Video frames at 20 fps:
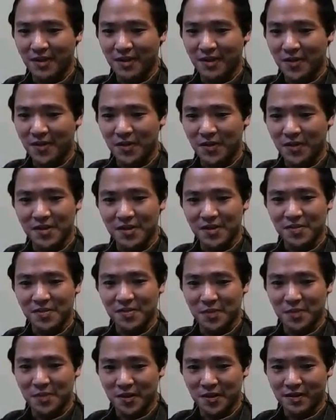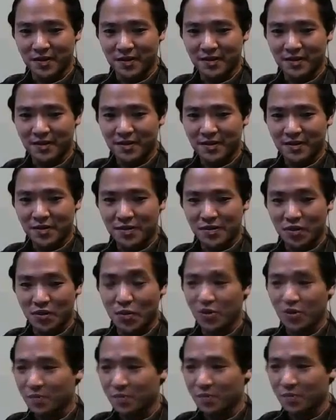are for this book, or
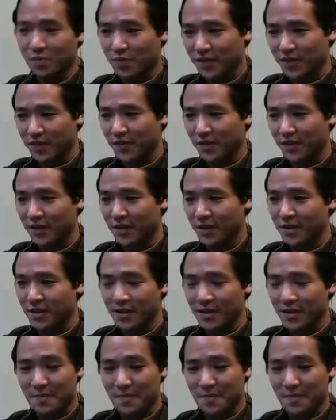more specifically,